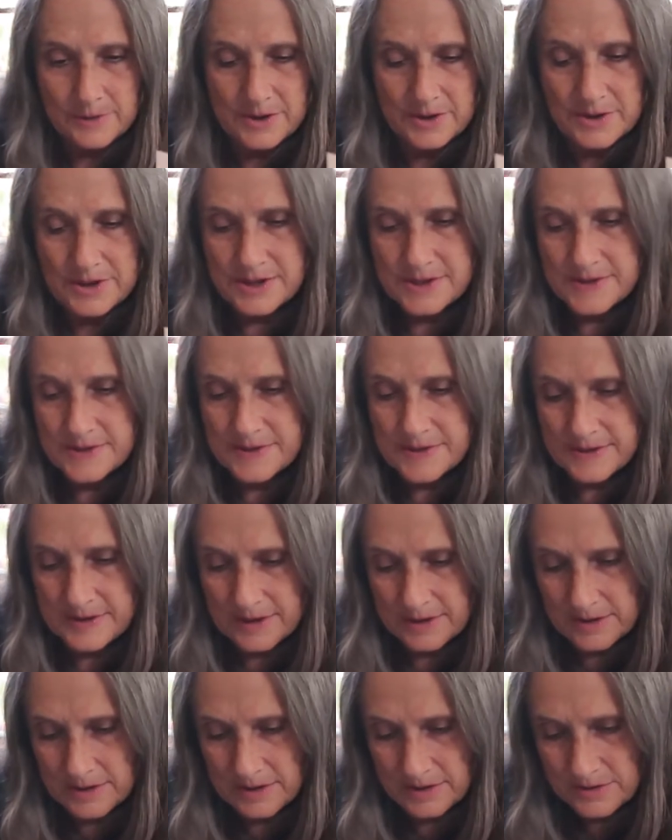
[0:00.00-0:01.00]
that is
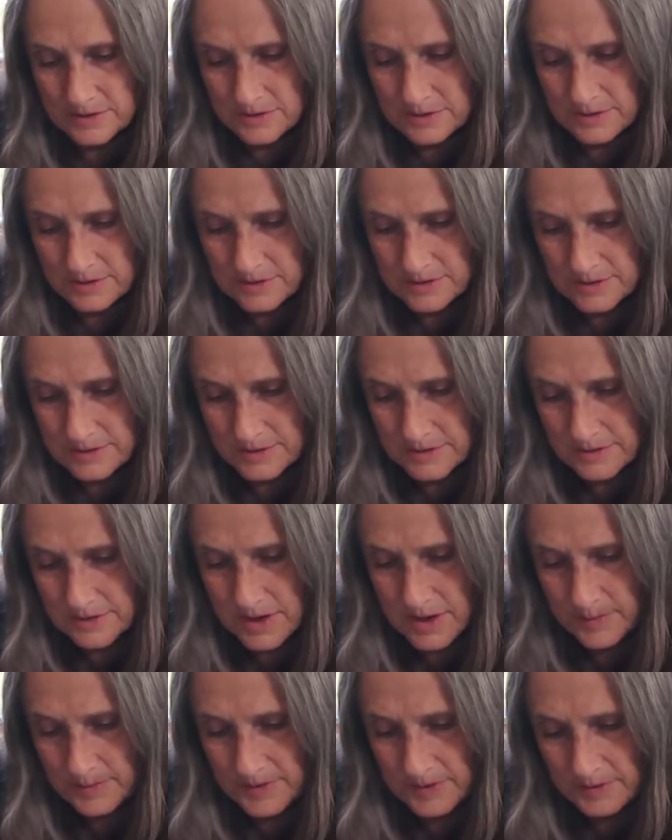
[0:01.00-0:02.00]
the
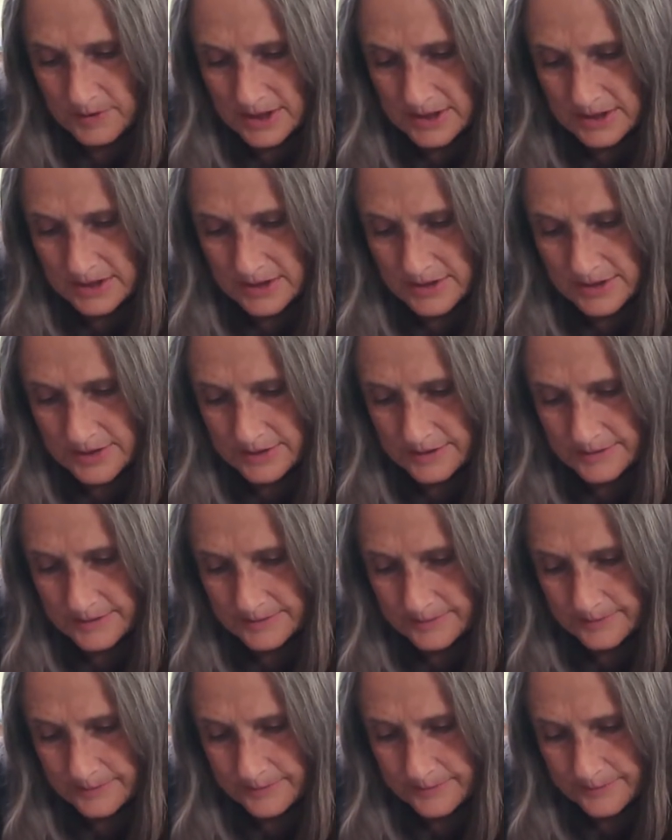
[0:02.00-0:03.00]
copyright.
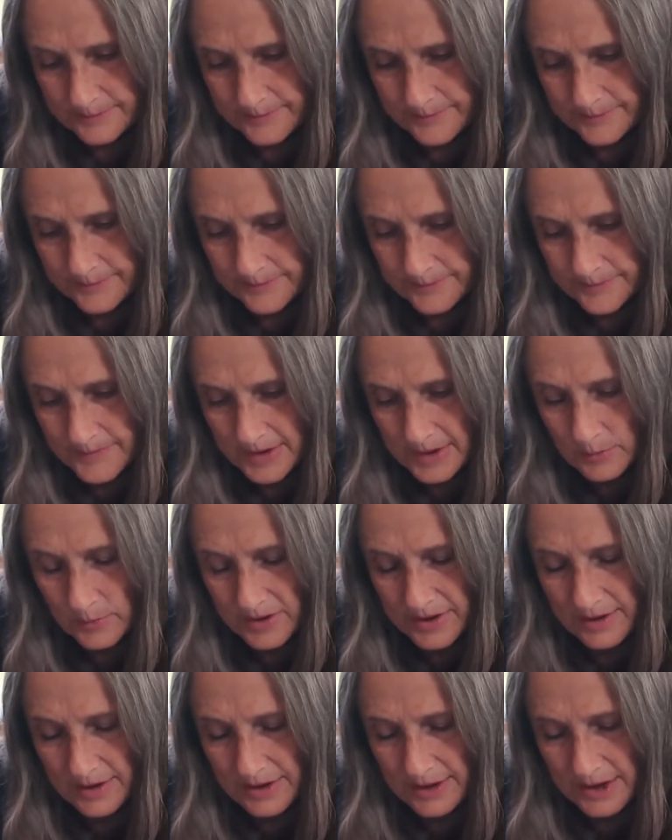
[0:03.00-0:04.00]

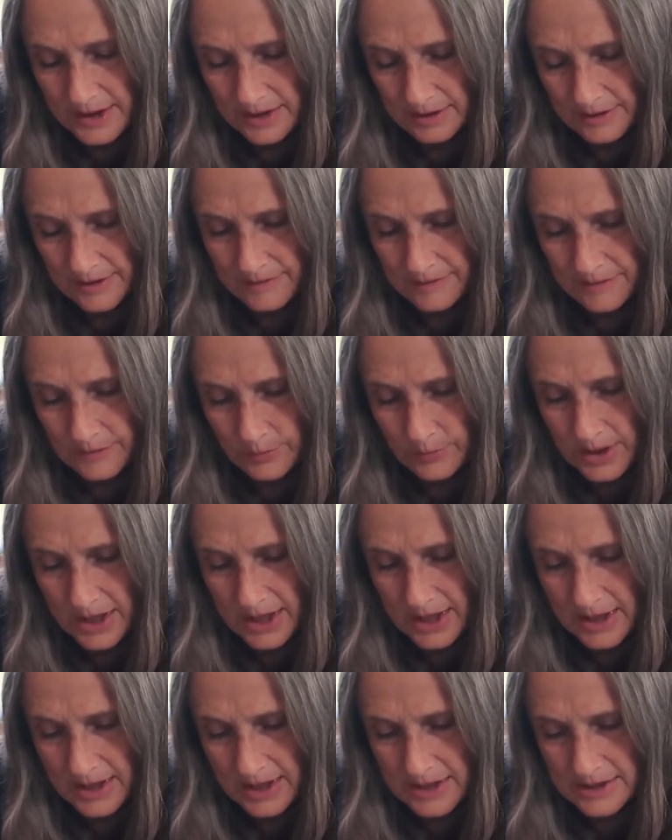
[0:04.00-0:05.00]
With a needle and
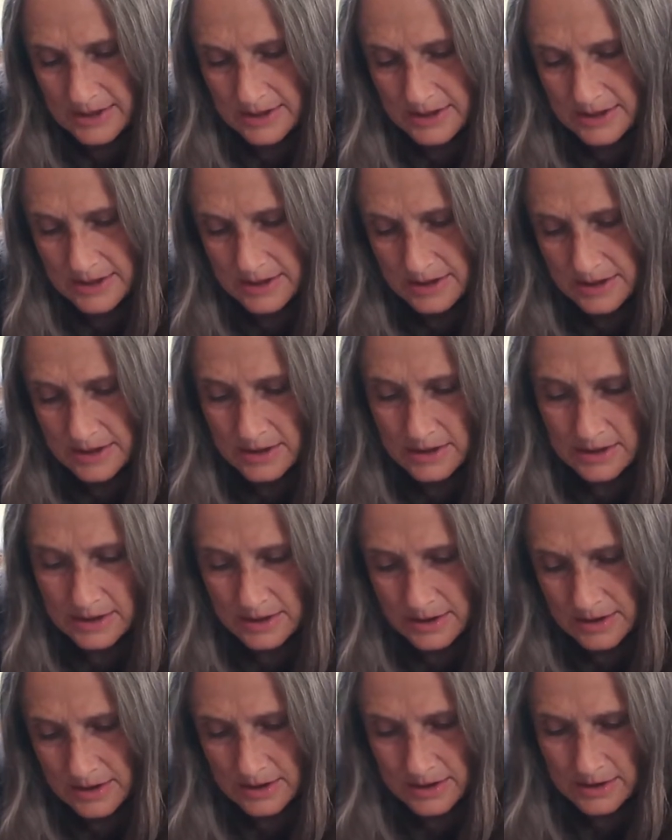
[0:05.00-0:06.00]
thread.
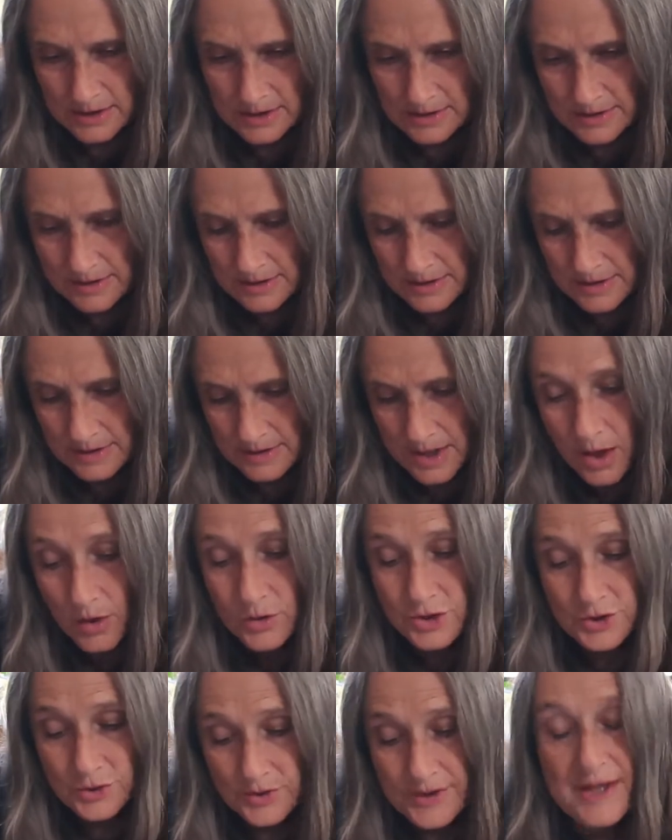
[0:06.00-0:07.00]

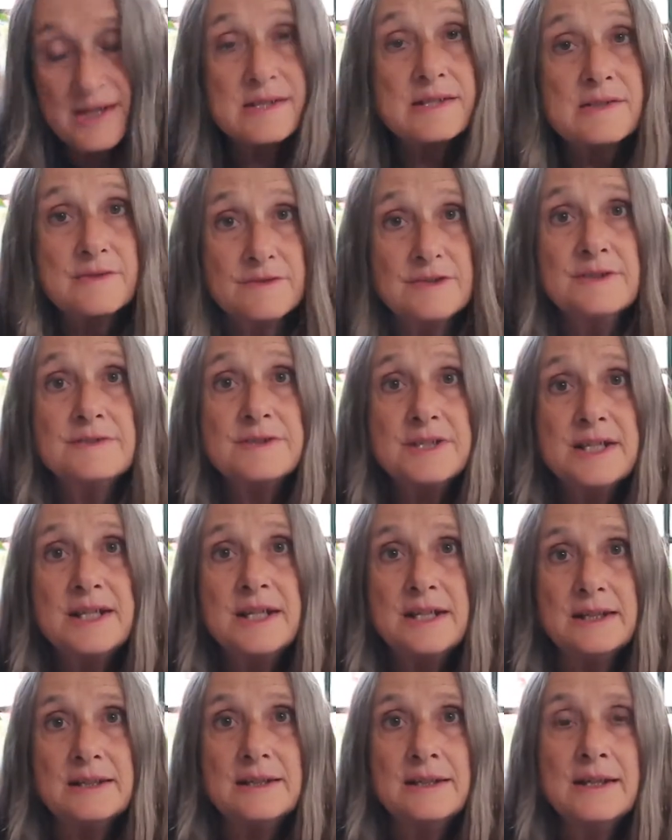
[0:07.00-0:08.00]
Oh,
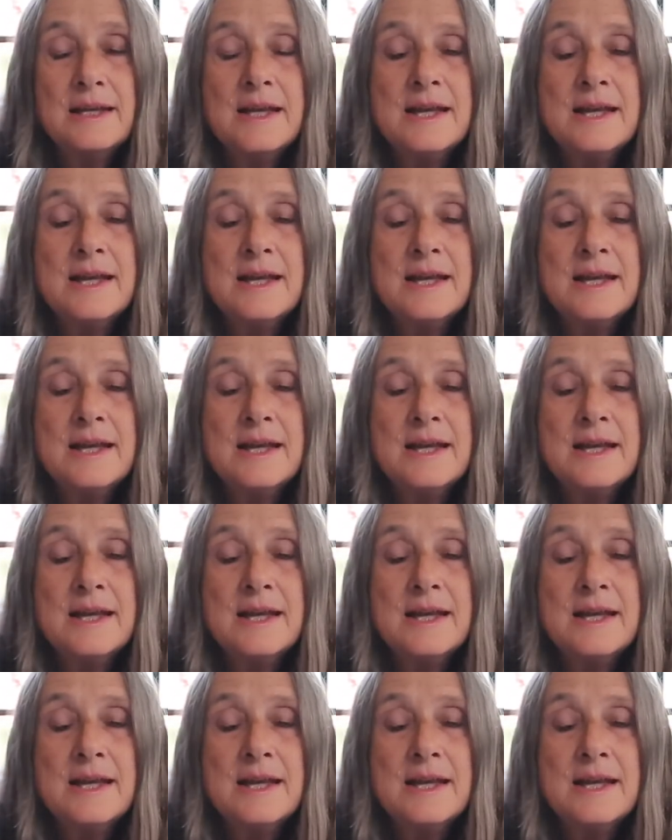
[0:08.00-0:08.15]
2015.